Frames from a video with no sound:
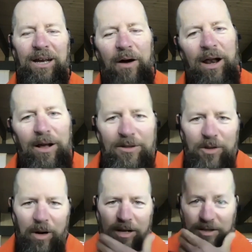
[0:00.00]
know, and
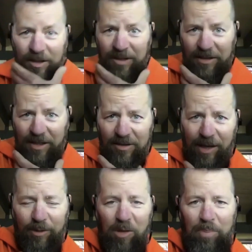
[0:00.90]
also it does
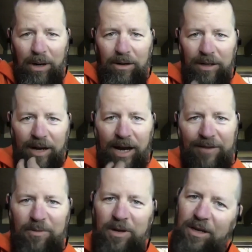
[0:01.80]
kind of with the beard. It kind
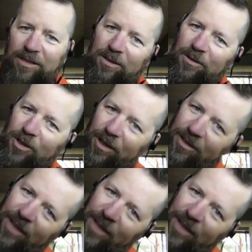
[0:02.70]
of it's